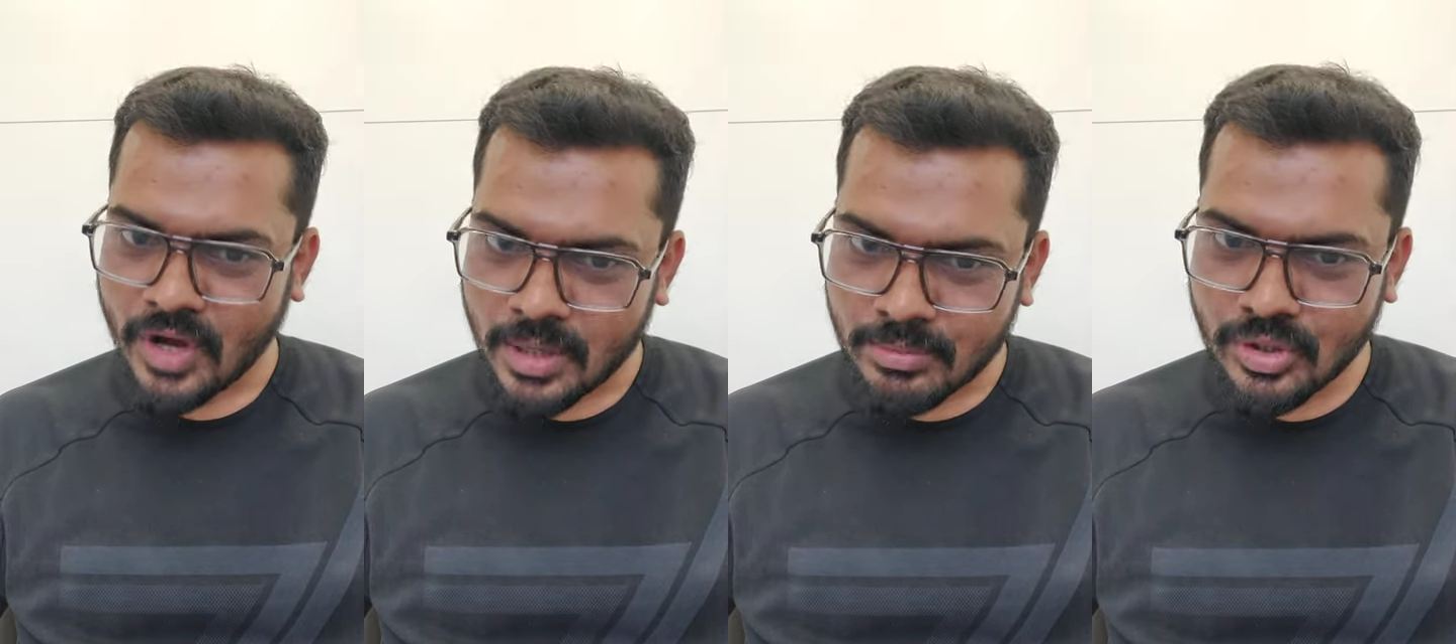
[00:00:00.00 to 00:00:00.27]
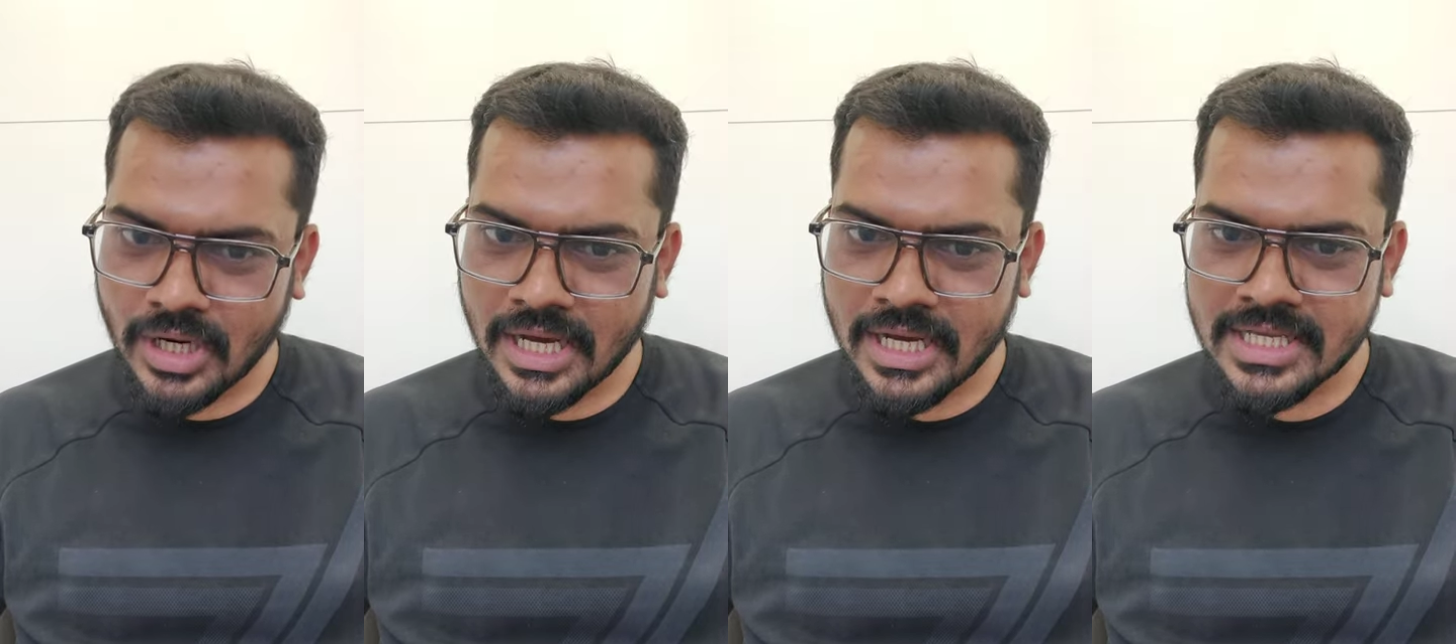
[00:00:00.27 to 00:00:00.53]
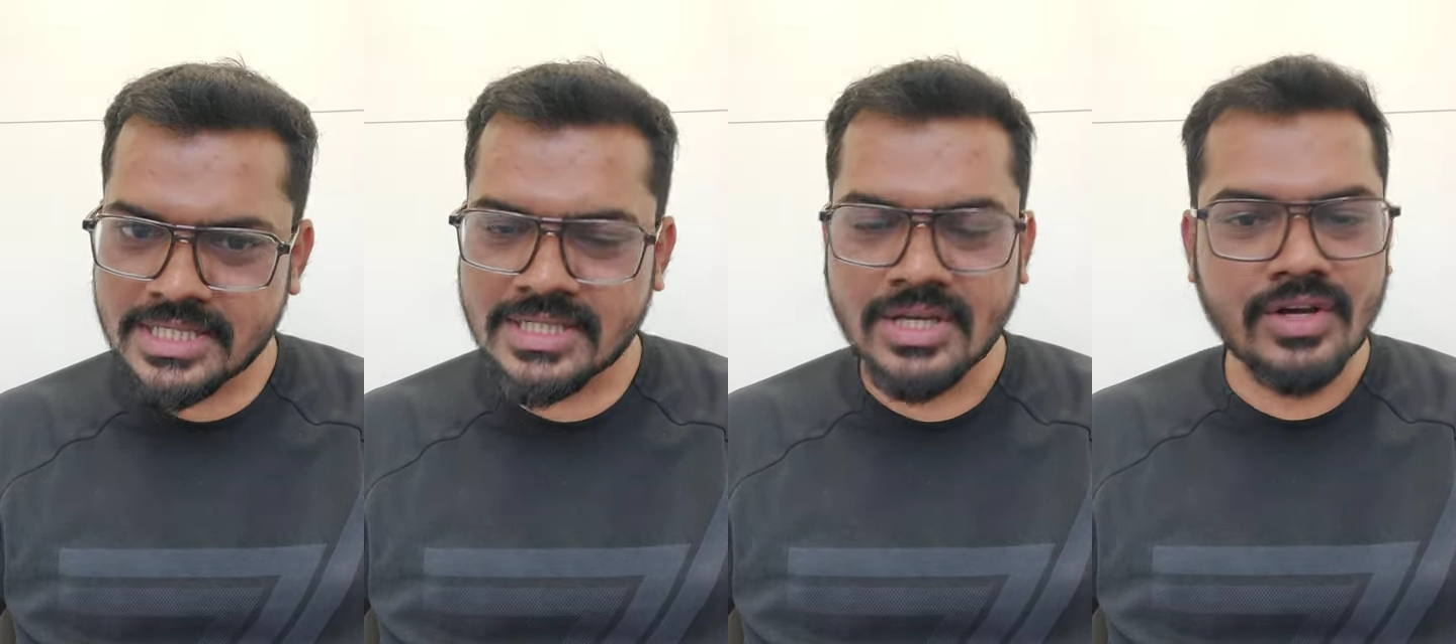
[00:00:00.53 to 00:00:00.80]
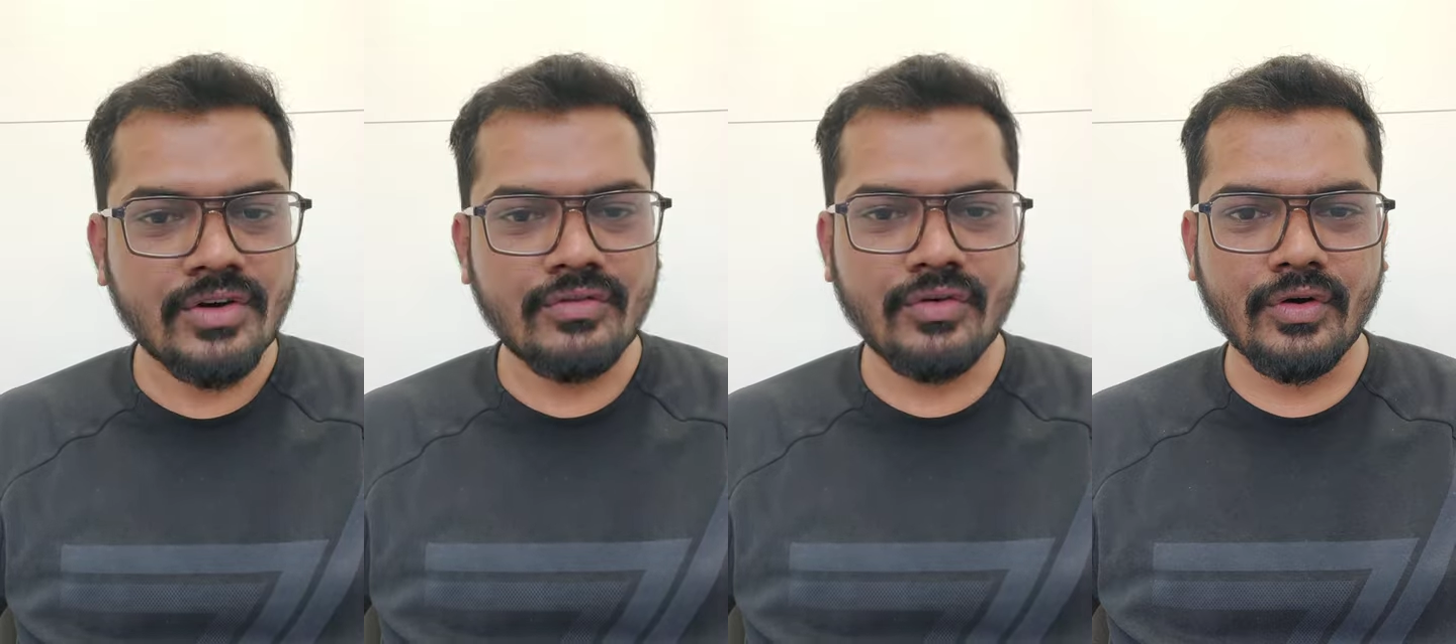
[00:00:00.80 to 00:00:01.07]
formulas
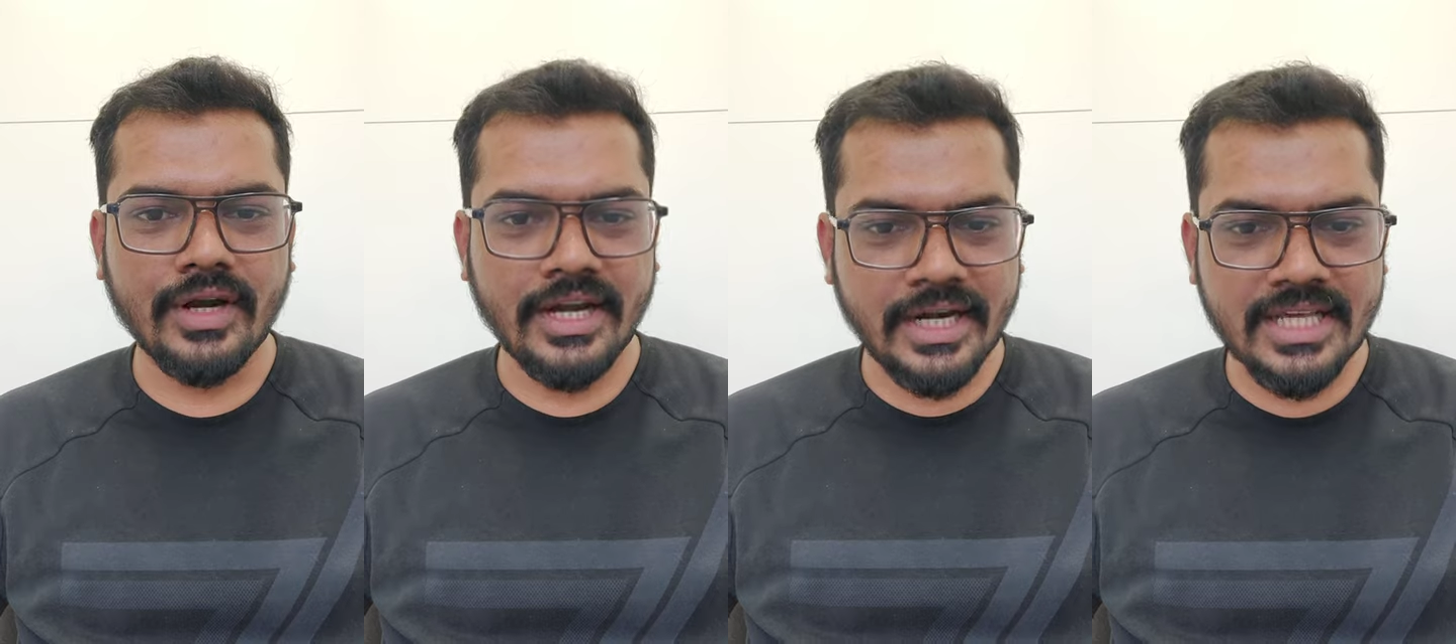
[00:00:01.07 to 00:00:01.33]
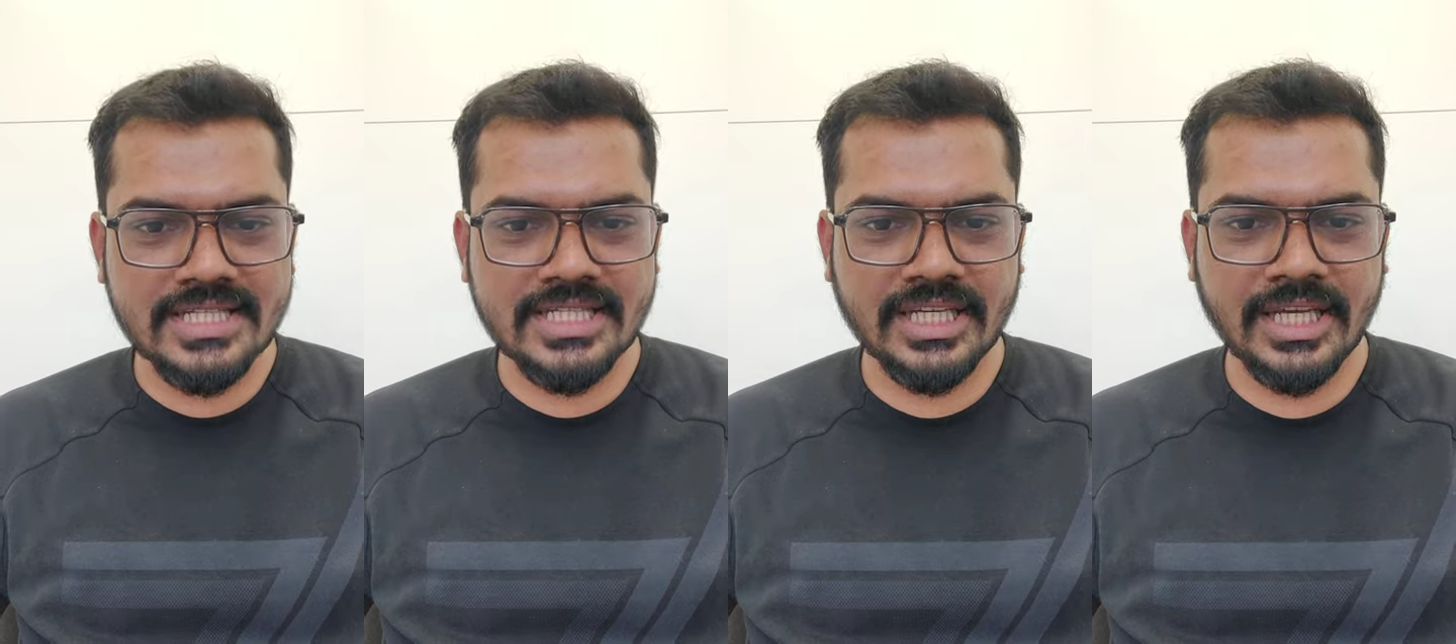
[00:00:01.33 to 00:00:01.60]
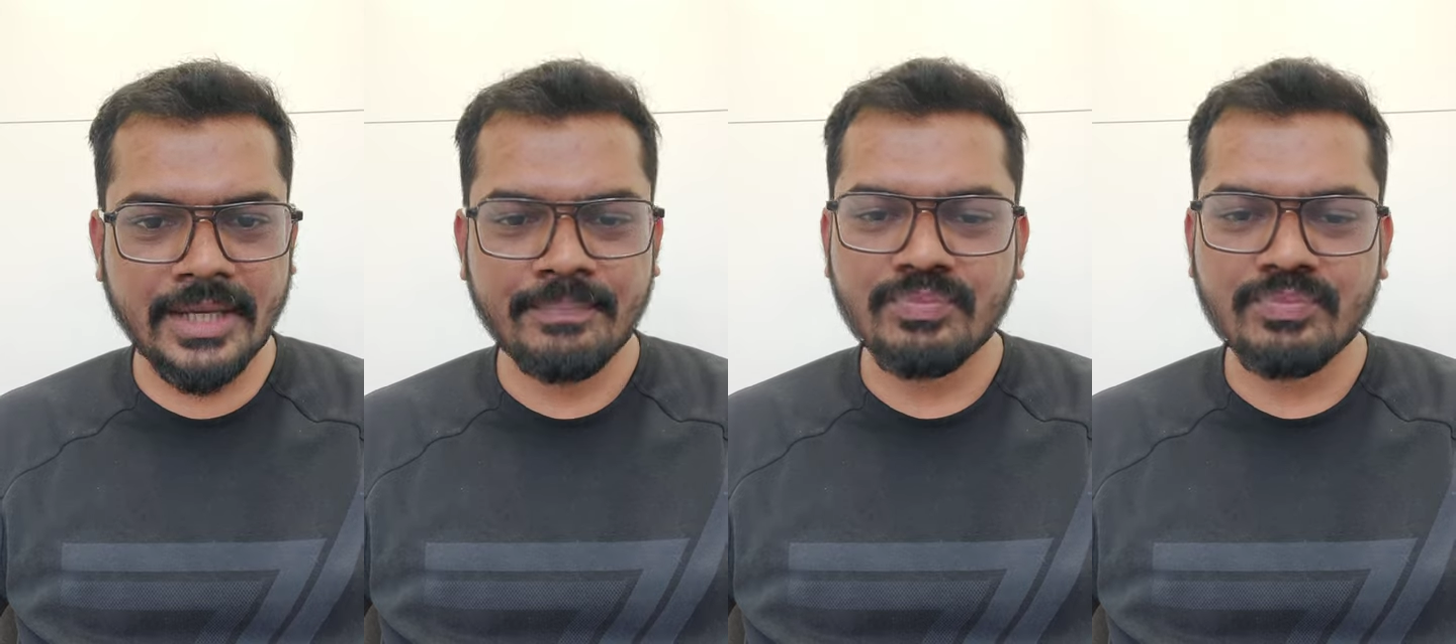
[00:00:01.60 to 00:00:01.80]
for edc